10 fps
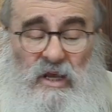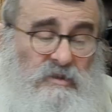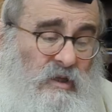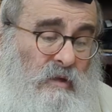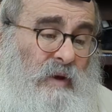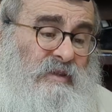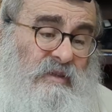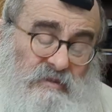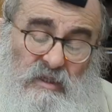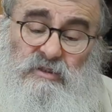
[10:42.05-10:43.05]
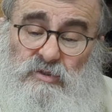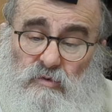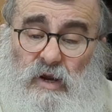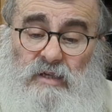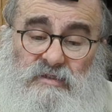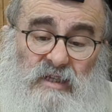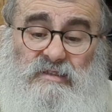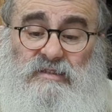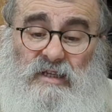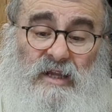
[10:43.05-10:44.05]
So Lamaisa, since you're right, since
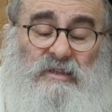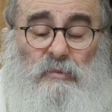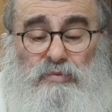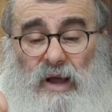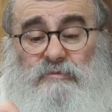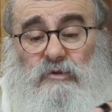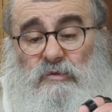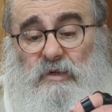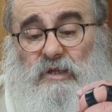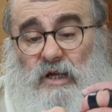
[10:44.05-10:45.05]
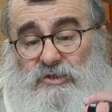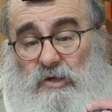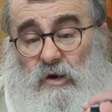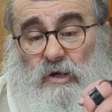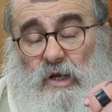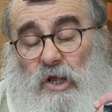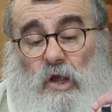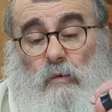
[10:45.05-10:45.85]
there's a lot of problems could be in Ashgocha,